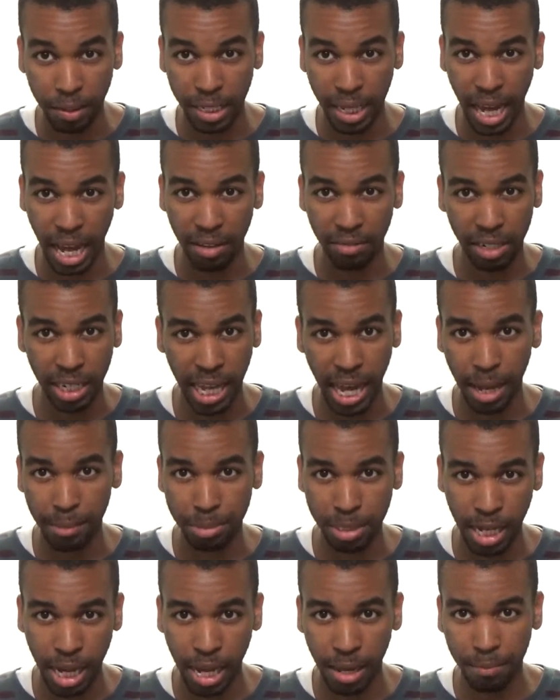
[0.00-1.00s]
have a
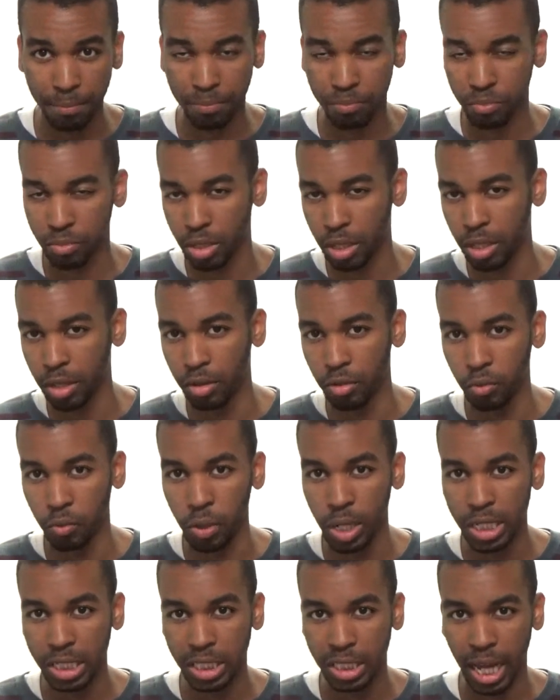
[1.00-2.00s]
laptop, in
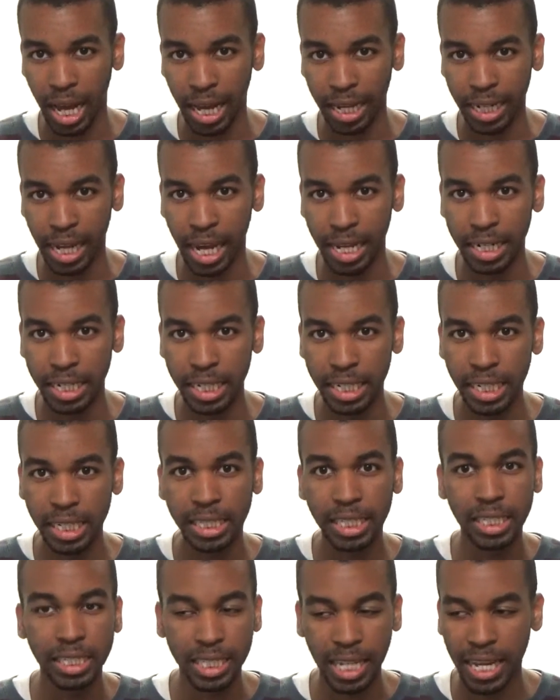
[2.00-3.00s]
which I kind of need
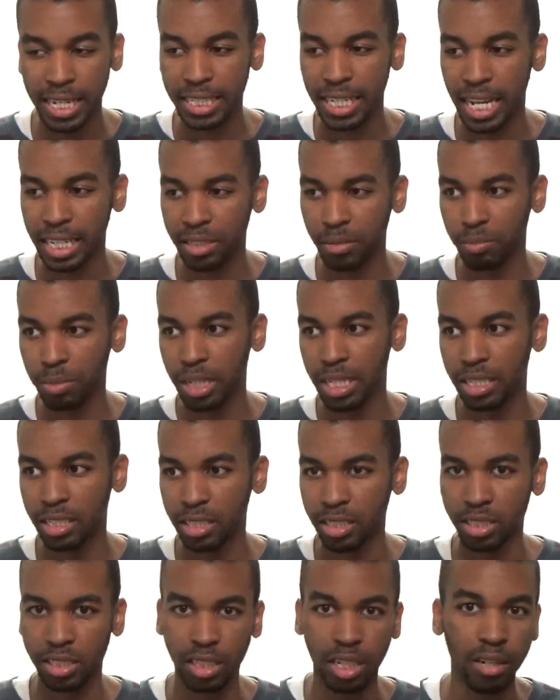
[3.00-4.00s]
to take that to
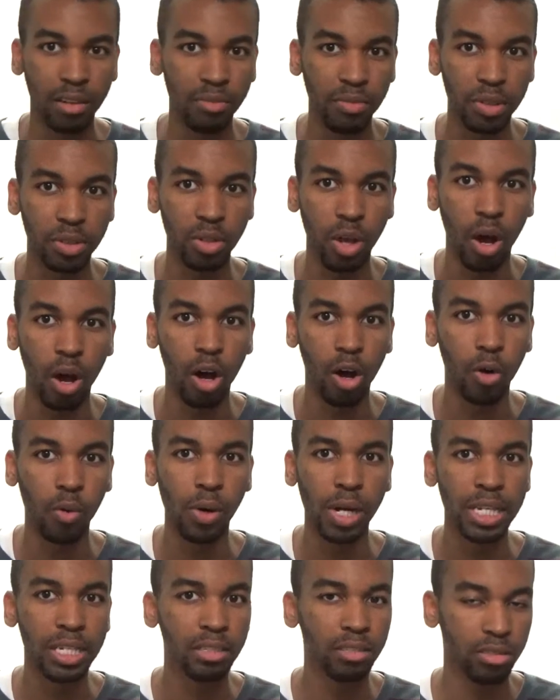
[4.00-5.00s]
places, and if it's
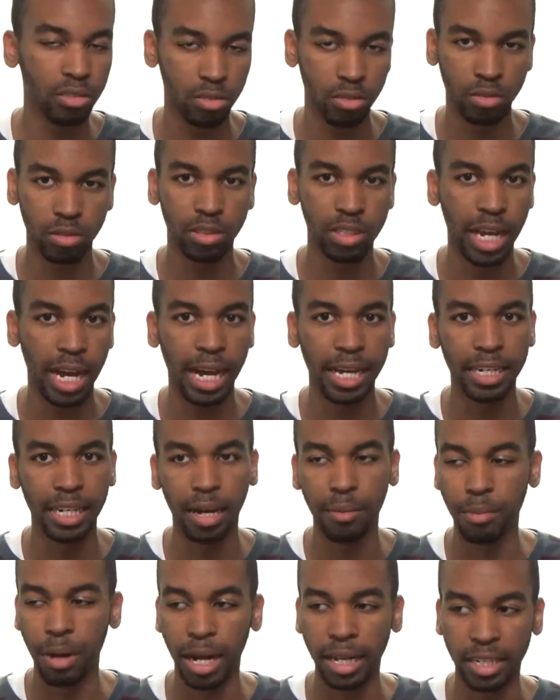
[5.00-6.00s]
always tied
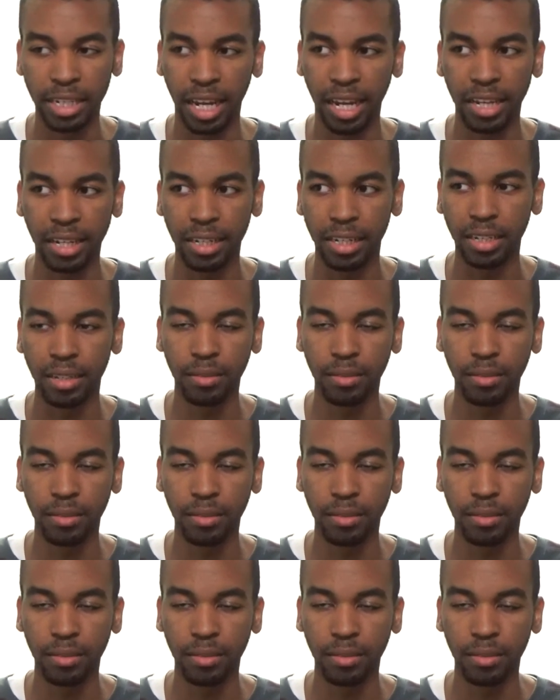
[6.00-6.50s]
up, I can't,